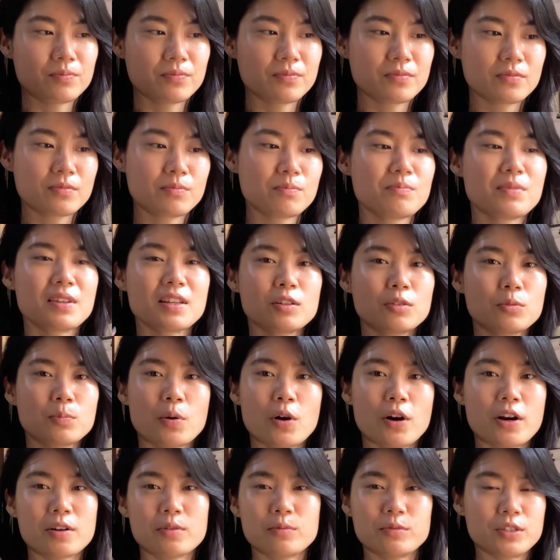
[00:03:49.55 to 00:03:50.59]
middle
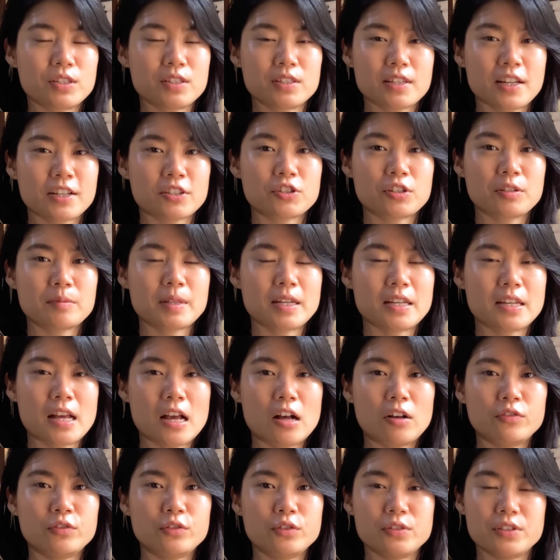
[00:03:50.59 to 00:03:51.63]
part, which is extremely
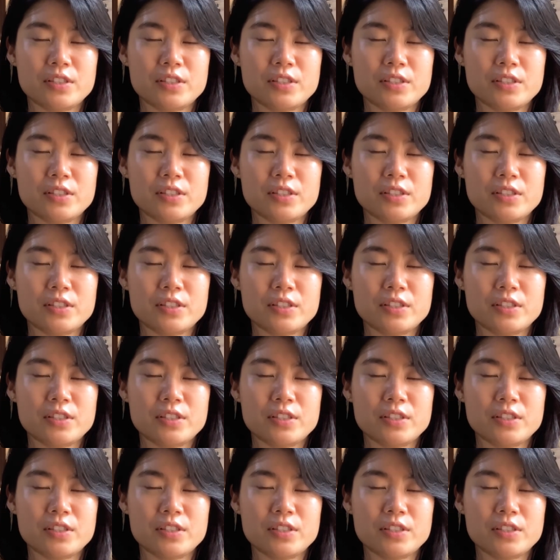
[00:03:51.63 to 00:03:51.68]
unhelpful,